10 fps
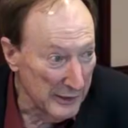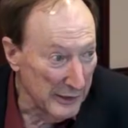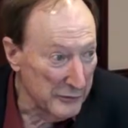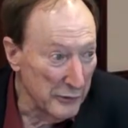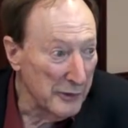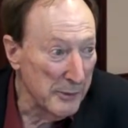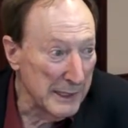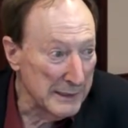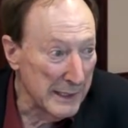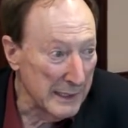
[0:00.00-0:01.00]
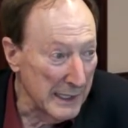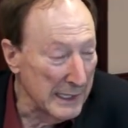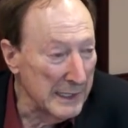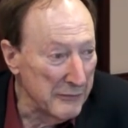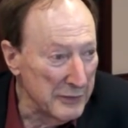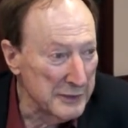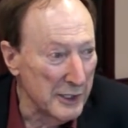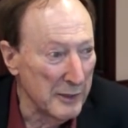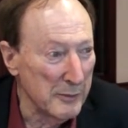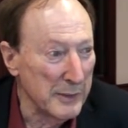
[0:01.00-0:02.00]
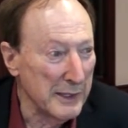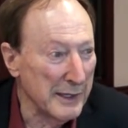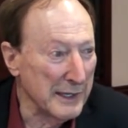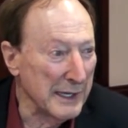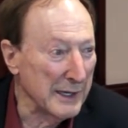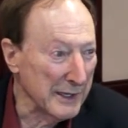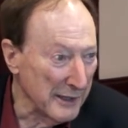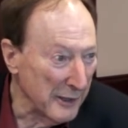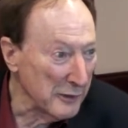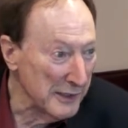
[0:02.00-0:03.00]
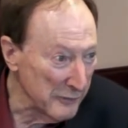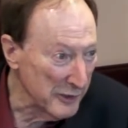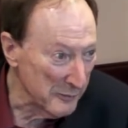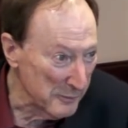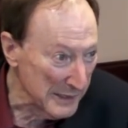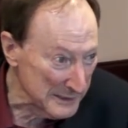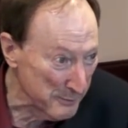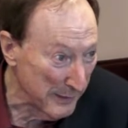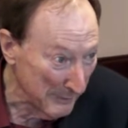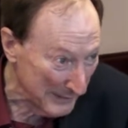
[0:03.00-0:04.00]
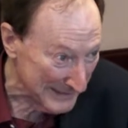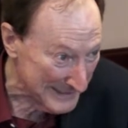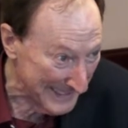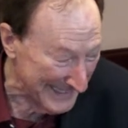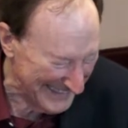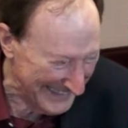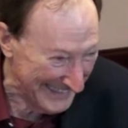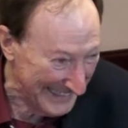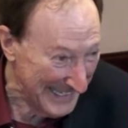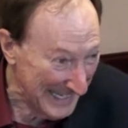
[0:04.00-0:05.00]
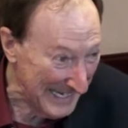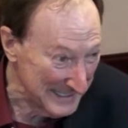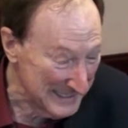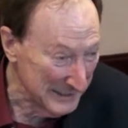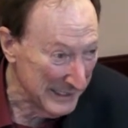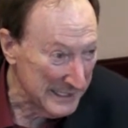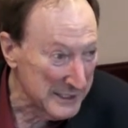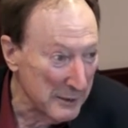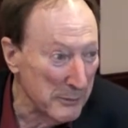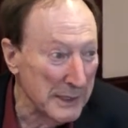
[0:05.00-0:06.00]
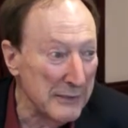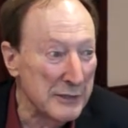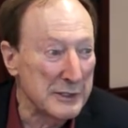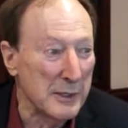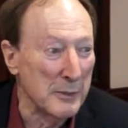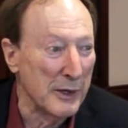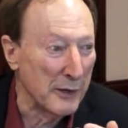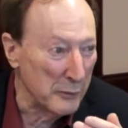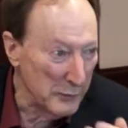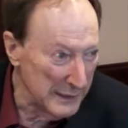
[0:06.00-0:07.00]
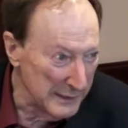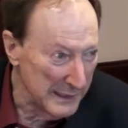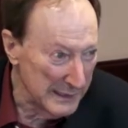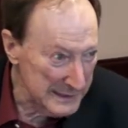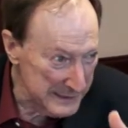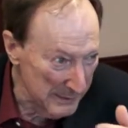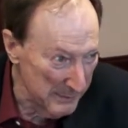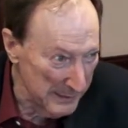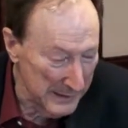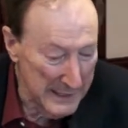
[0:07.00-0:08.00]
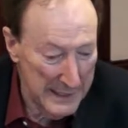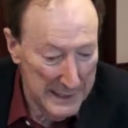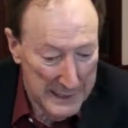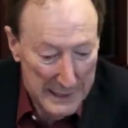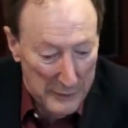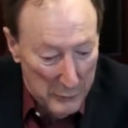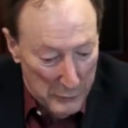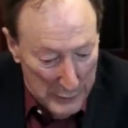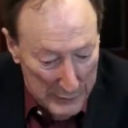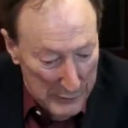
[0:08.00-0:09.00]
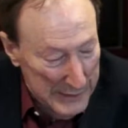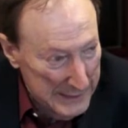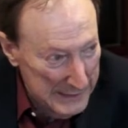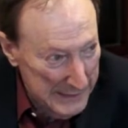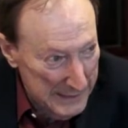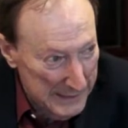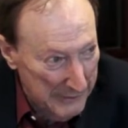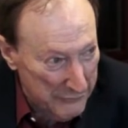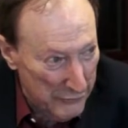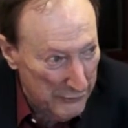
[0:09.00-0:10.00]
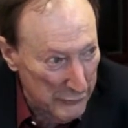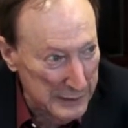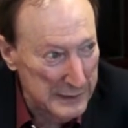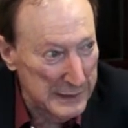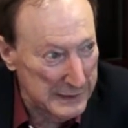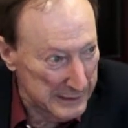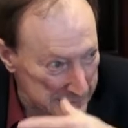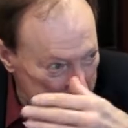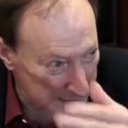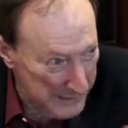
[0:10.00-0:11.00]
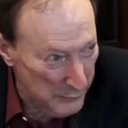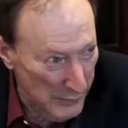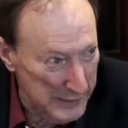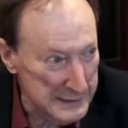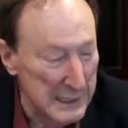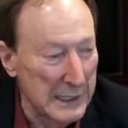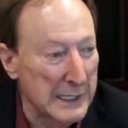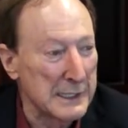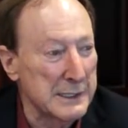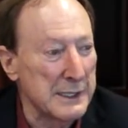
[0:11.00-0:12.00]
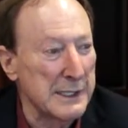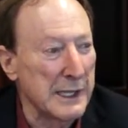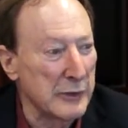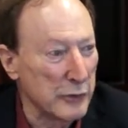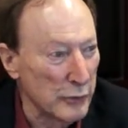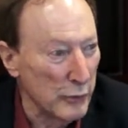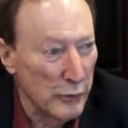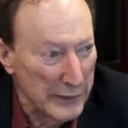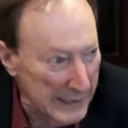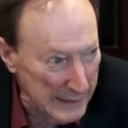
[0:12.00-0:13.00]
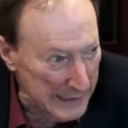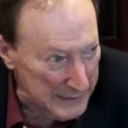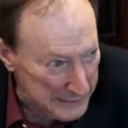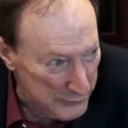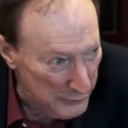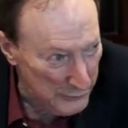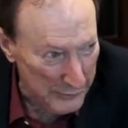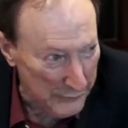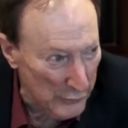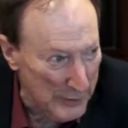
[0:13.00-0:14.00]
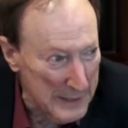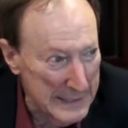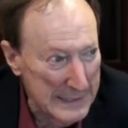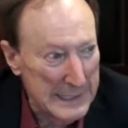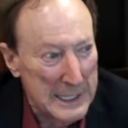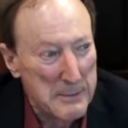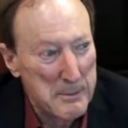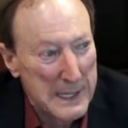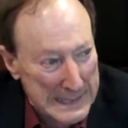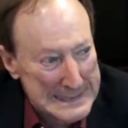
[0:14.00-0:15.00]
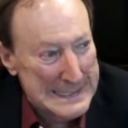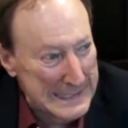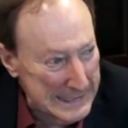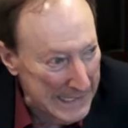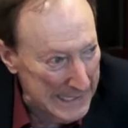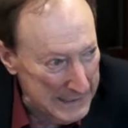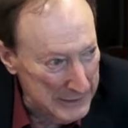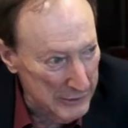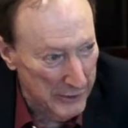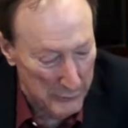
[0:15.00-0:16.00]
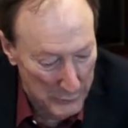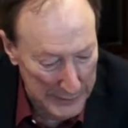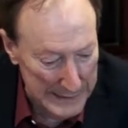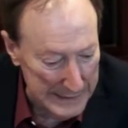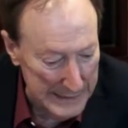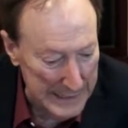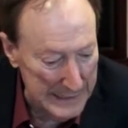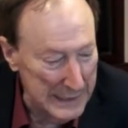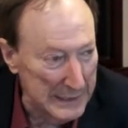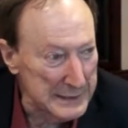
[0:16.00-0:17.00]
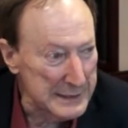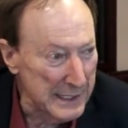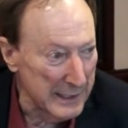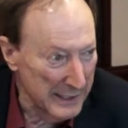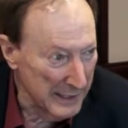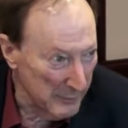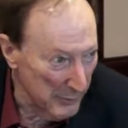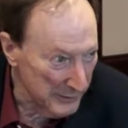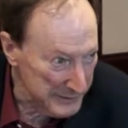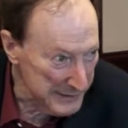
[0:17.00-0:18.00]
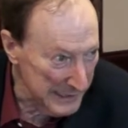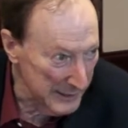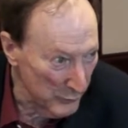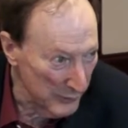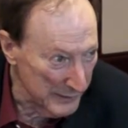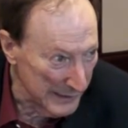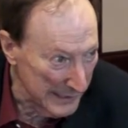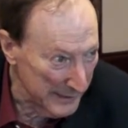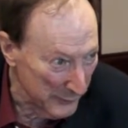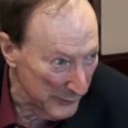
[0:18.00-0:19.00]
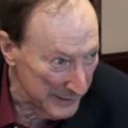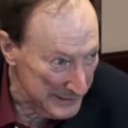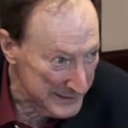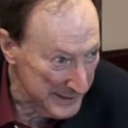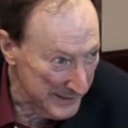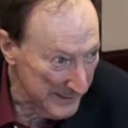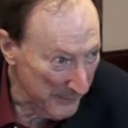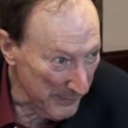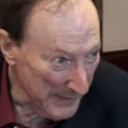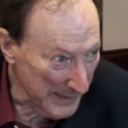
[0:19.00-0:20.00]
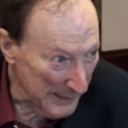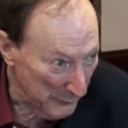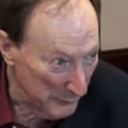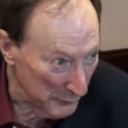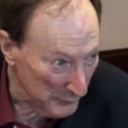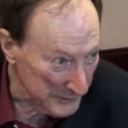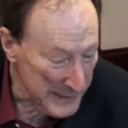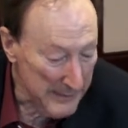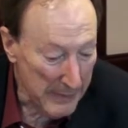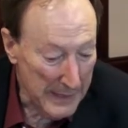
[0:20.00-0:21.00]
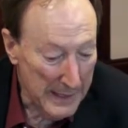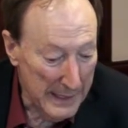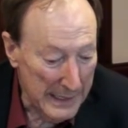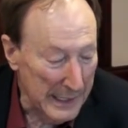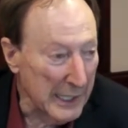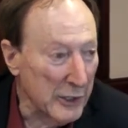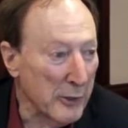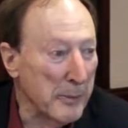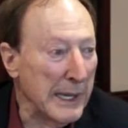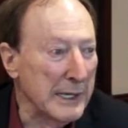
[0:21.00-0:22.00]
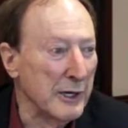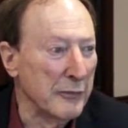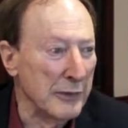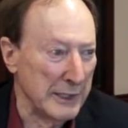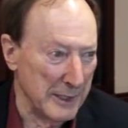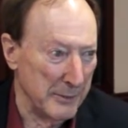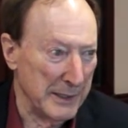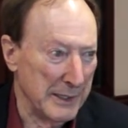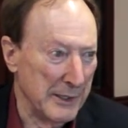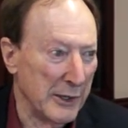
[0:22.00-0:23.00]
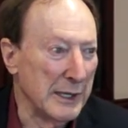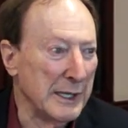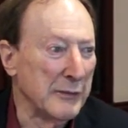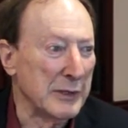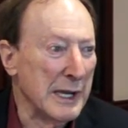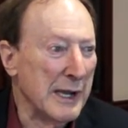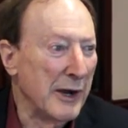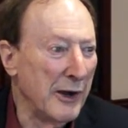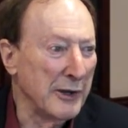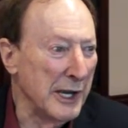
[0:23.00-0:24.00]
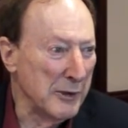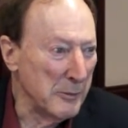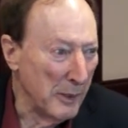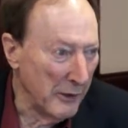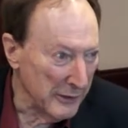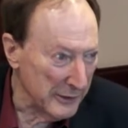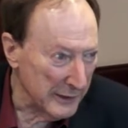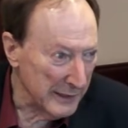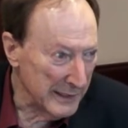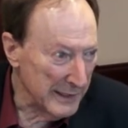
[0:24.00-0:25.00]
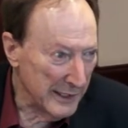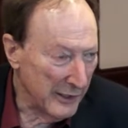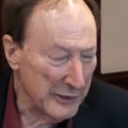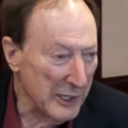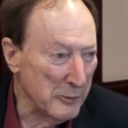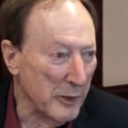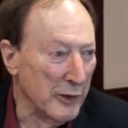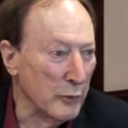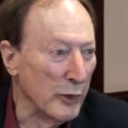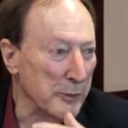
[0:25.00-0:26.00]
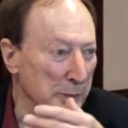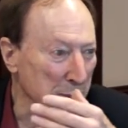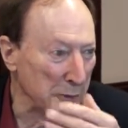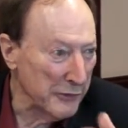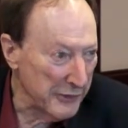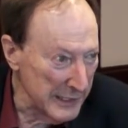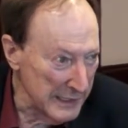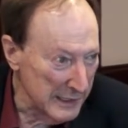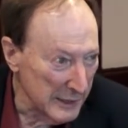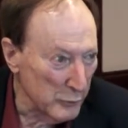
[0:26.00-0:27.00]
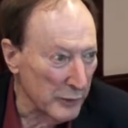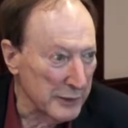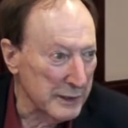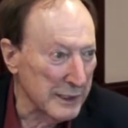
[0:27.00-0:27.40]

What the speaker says: I thought about that, and every time, I never got much published until that time, but every time I read something, reread it again after I've written it, to send it away as a letter to the editor or an editor or a magazine article, I read it again and I say, am I sticking with Leonard Reed's rules? And I back off a little bit. I leave it. I don't mind. I don't mind what people think and what